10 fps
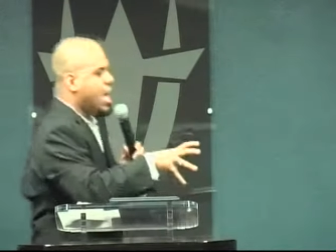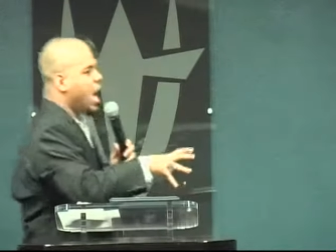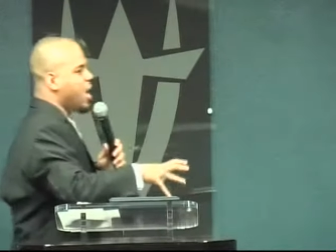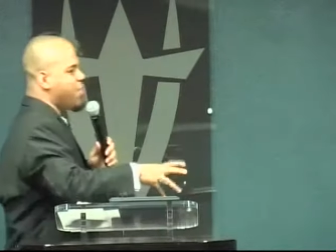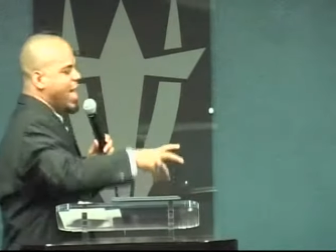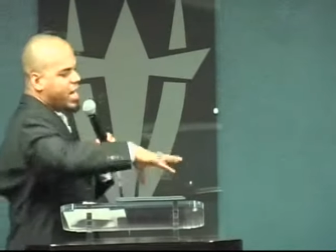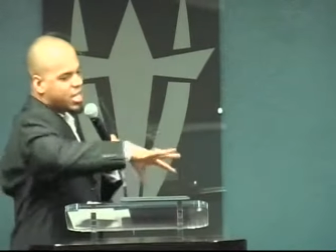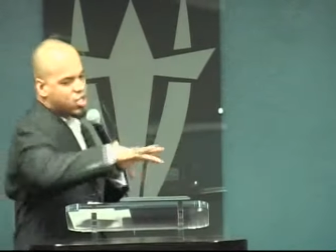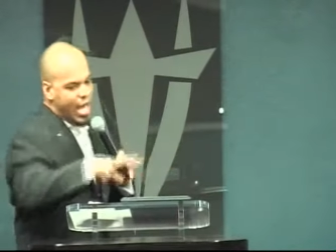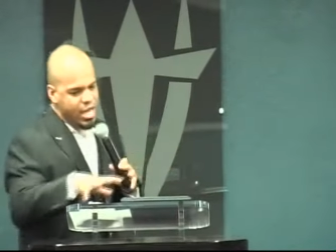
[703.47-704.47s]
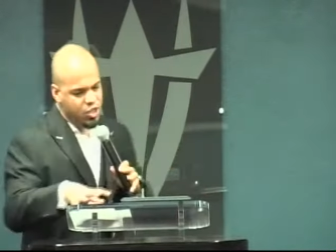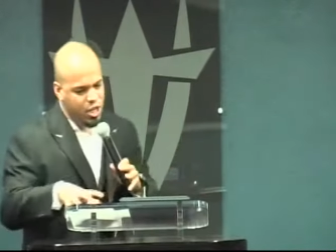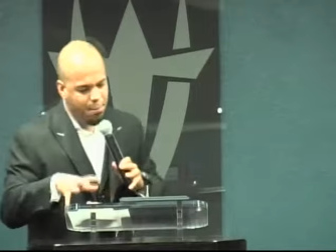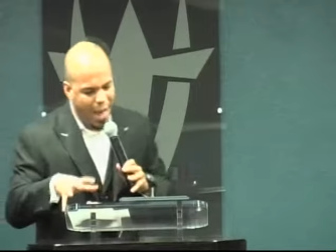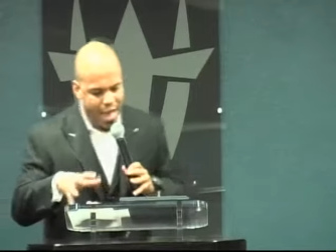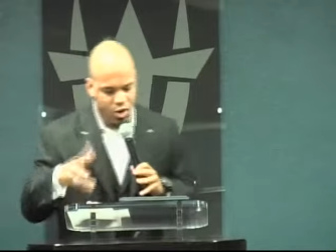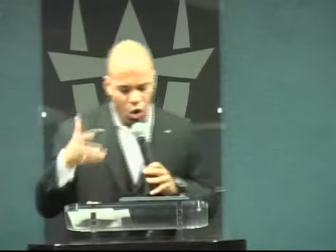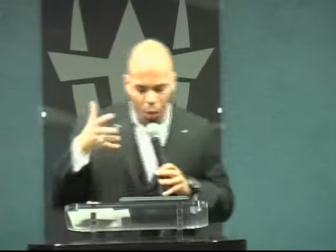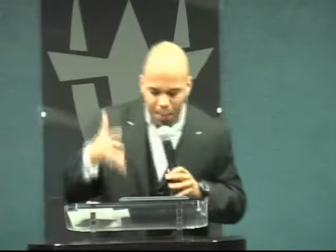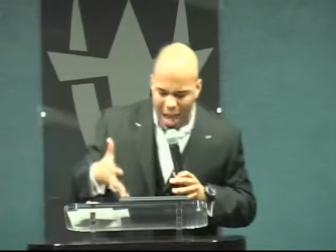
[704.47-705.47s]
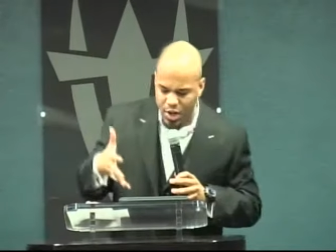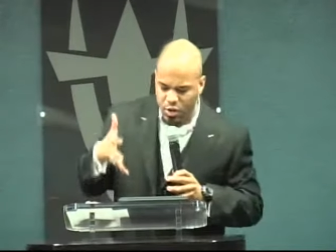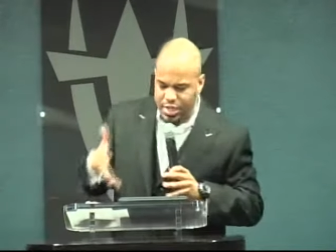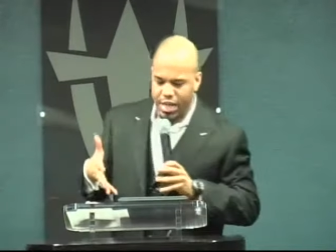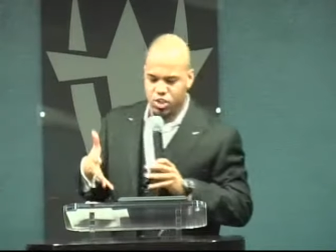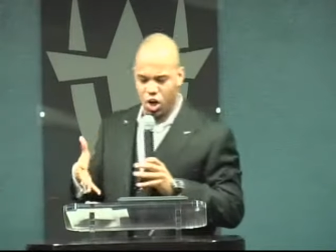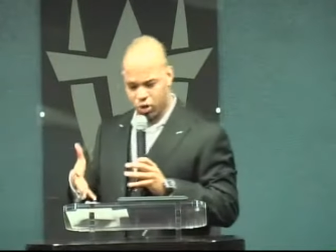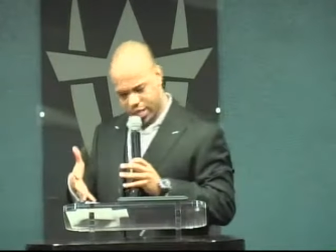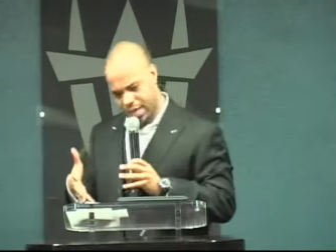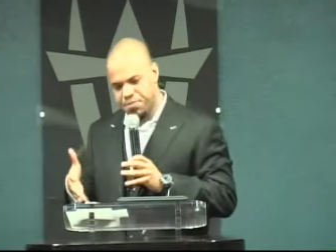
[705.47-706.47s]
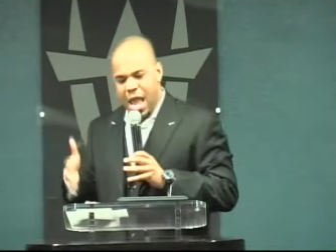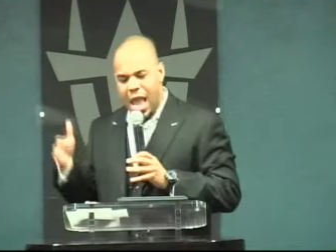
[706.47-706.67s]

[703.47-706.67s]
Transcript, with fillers: Uh, that is Asia Minor or modern day Turkey.